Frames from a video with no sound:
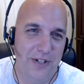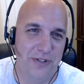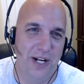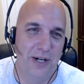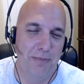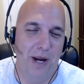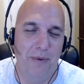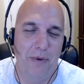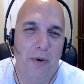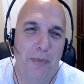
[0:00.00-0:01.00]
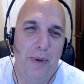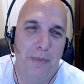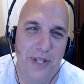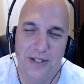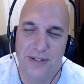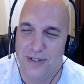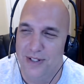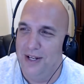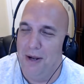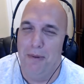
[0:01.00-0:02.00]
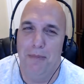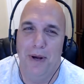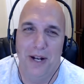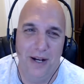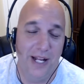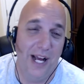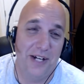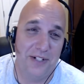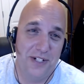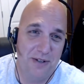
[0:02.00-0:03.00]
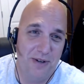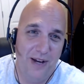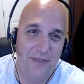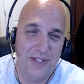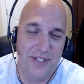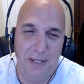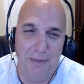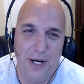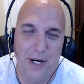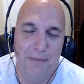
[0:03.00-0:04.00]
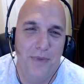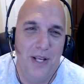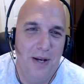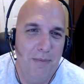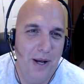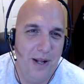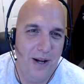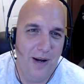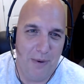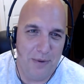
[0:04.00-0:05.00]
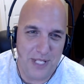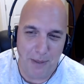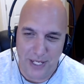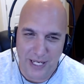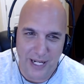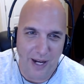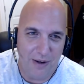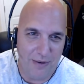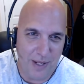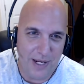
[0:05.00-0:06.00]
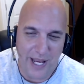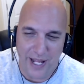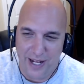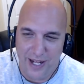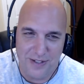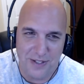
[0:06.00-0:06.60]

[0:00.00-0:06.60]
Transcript: Trader probably will remember this. But uh, and I actually still have the CD player. But uh, I was able to get out. My dad had Keep